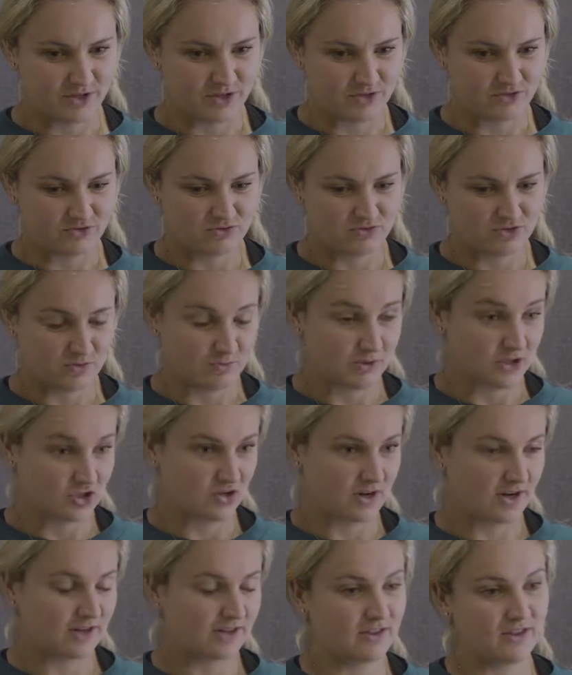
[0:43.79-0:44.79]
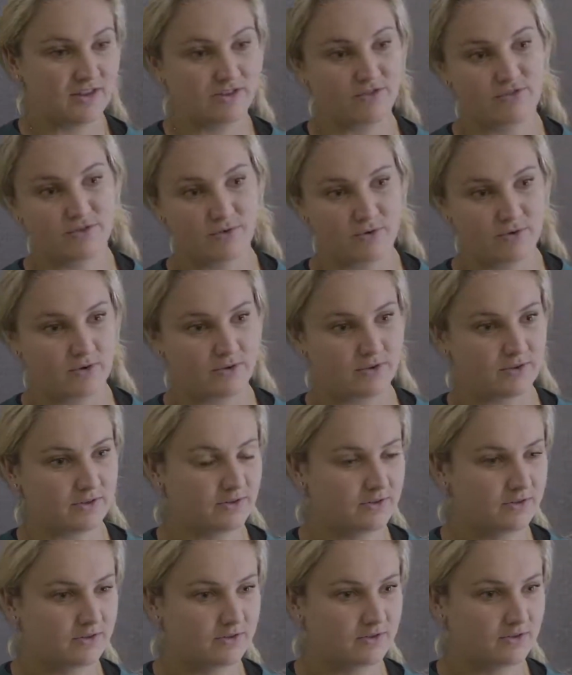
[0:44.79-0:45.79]
you know, to be trying things for,
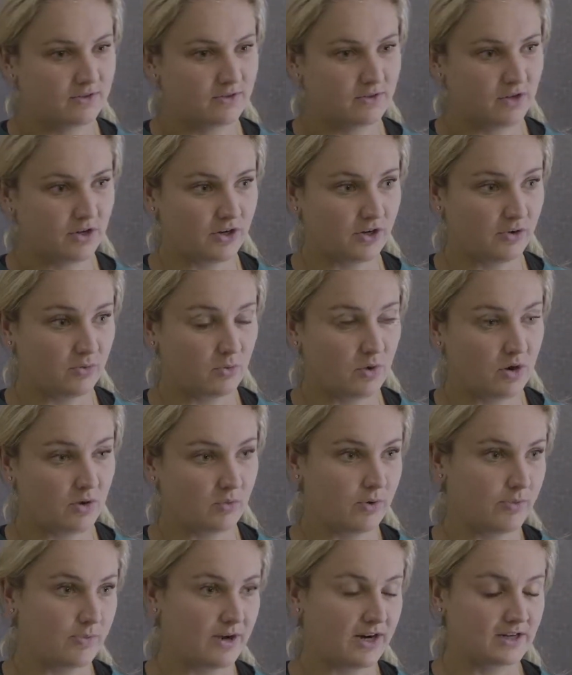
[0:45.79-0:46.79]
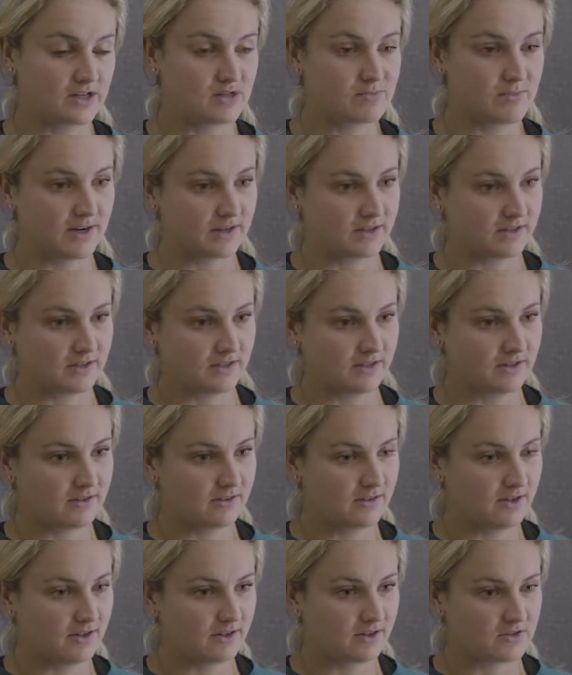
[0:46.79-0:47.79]
you know, what we might expect
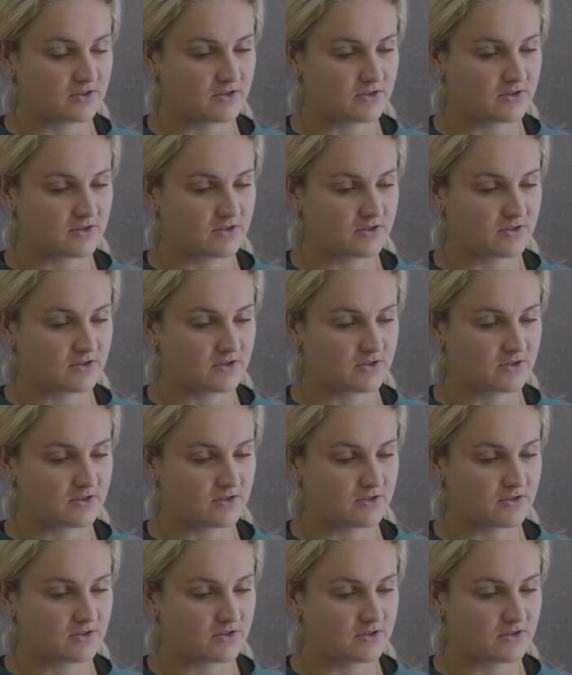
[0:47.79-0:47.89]
in